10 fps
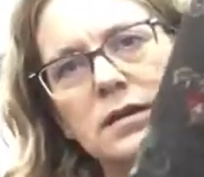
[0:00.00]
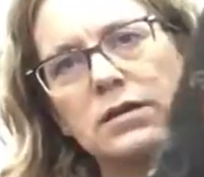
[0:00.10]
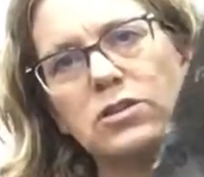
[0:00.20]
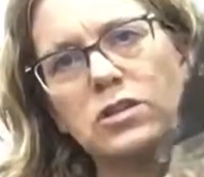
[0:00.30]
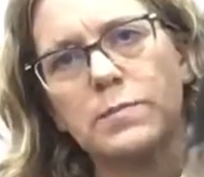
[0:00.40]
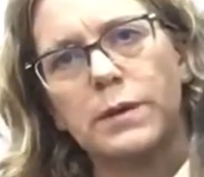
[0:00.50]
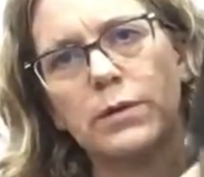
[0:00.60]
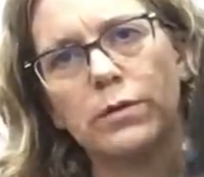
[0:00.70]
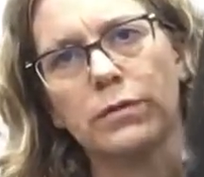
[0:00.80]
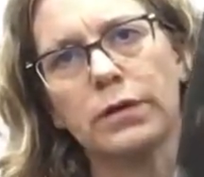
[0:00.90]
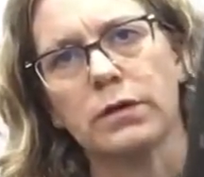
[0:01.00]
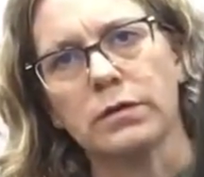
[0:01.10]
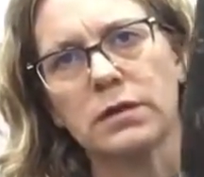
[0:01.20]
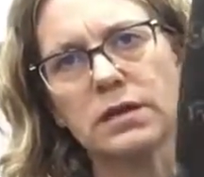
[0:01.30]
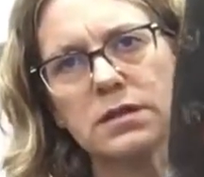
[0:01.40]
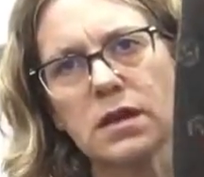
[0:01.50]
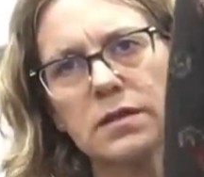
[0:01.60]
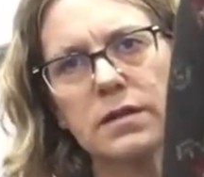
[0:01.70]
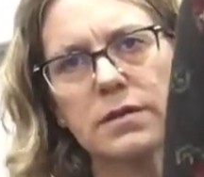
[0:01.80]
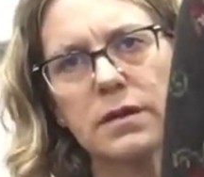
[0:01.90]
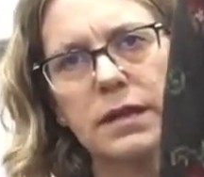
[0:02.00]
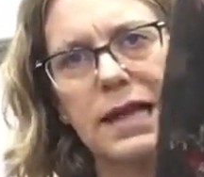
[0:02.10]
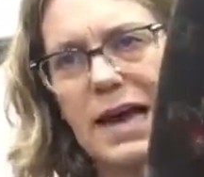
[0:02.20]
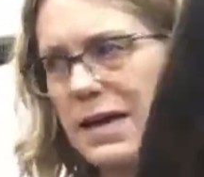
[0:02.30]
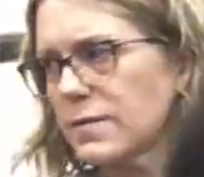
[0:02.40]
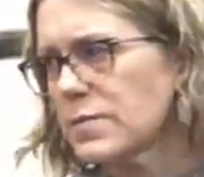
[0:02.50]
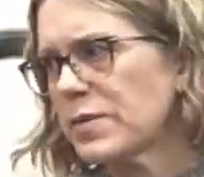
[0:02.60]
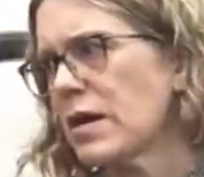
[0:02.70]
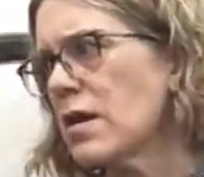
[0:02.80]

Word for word: and just beautiful. It's got the clasps.